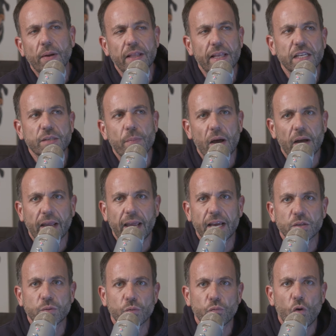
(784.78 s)
in my last
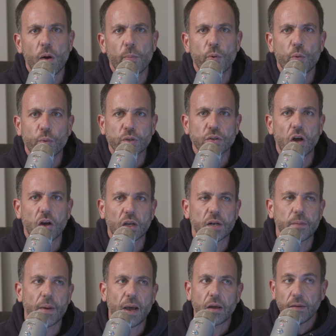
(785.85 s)
podcast with Robert, we're
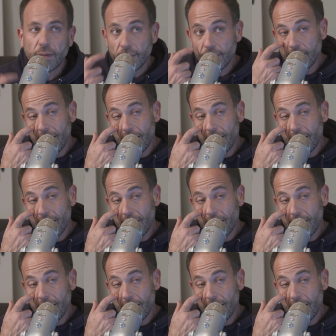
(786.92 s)
talking about